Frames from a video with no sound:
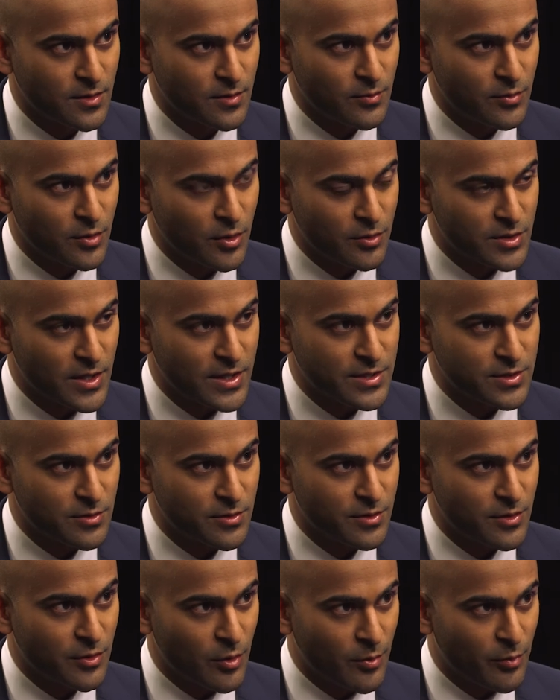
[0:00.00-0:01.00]
protester
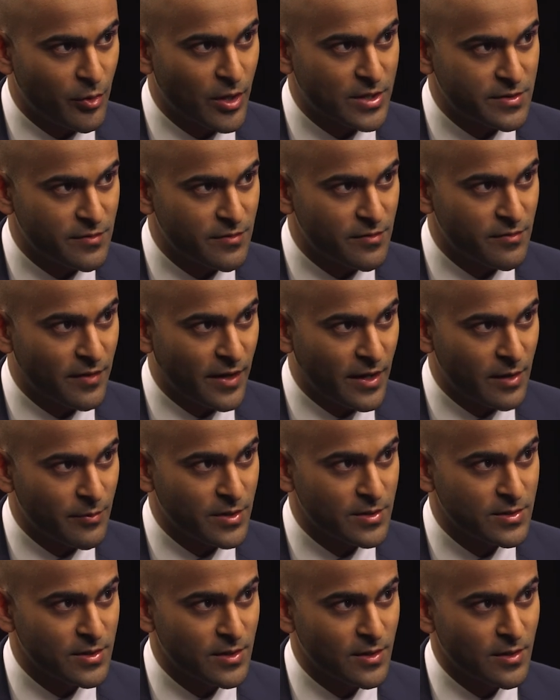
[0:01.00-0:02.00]
in a repressive
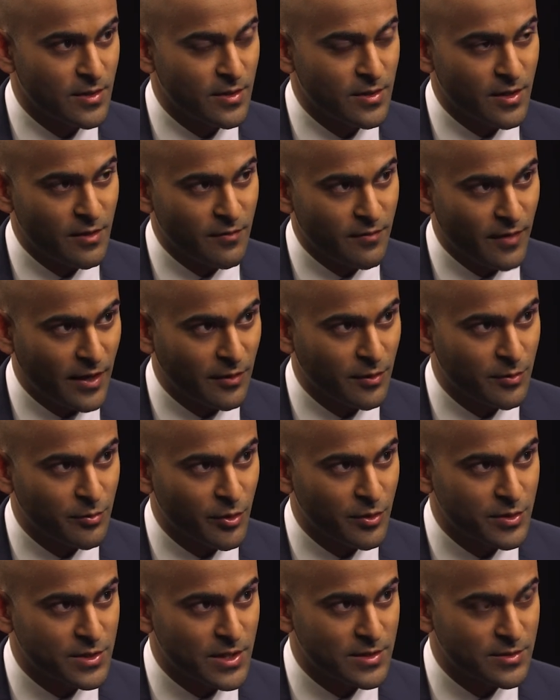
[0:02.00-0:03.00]
environment than a violent
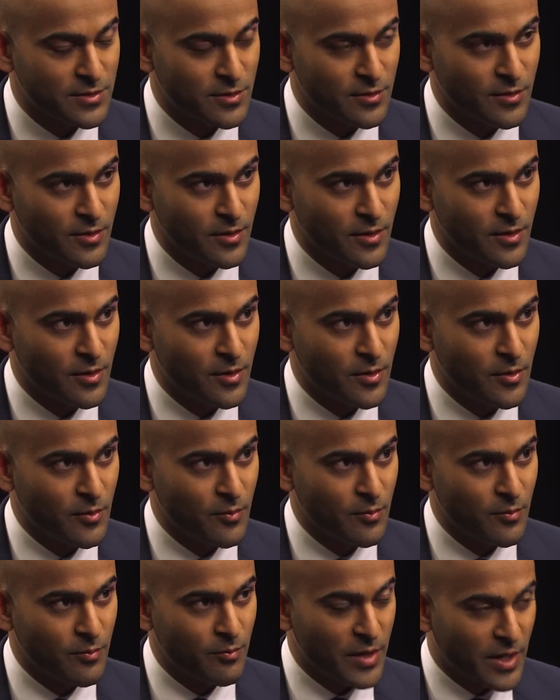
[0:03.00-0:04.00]
protester
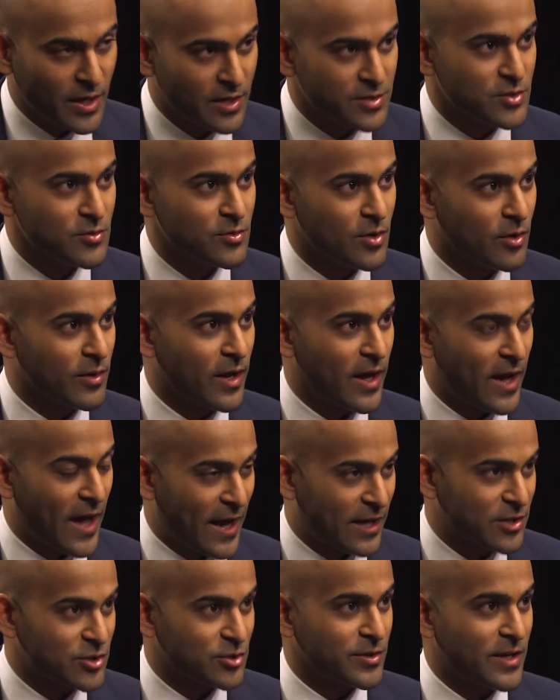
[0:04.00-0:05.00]
because you don't
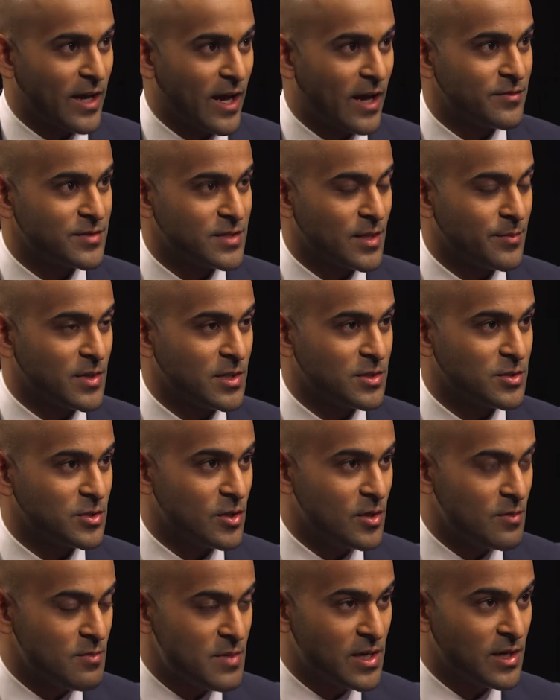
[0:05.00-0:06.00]
actually have something to
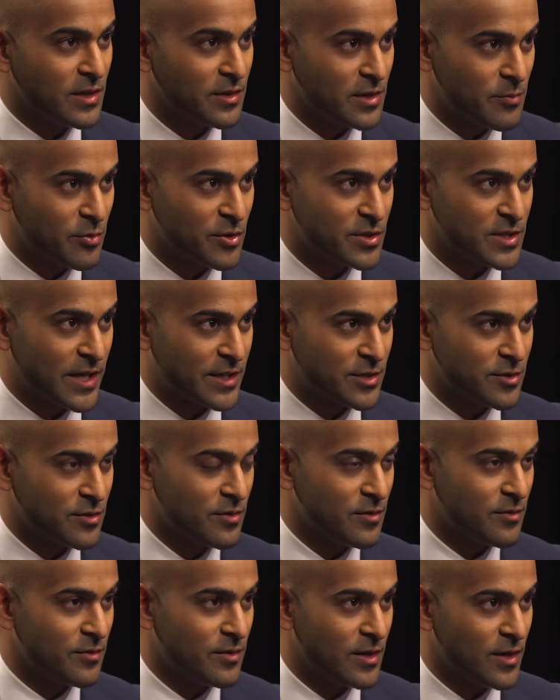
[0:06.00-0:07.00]
immediately protect
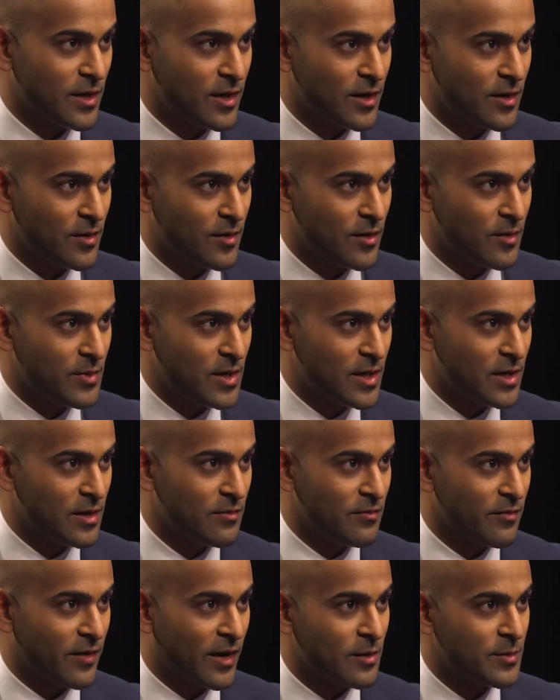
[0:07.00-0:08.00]
your immediate
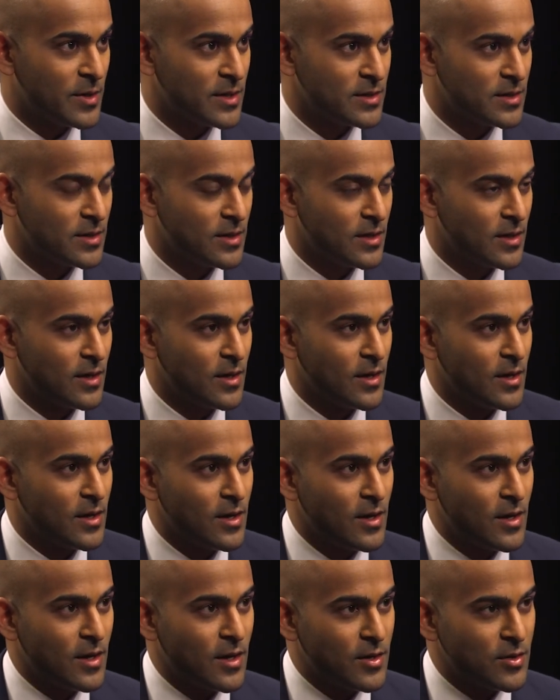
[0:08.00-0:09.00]
environment.
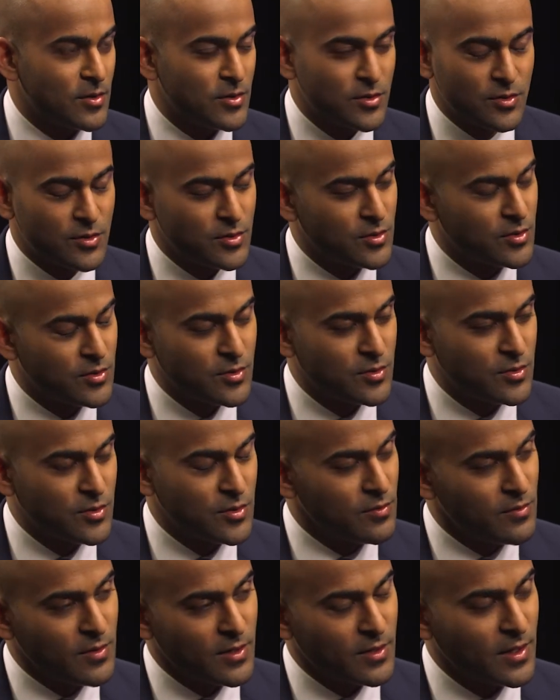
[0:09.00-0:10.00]
Do
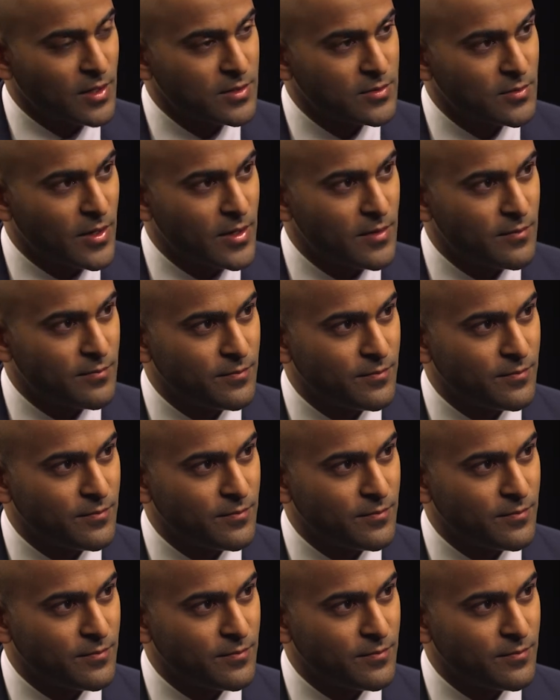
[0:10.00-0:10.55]
you think that's right?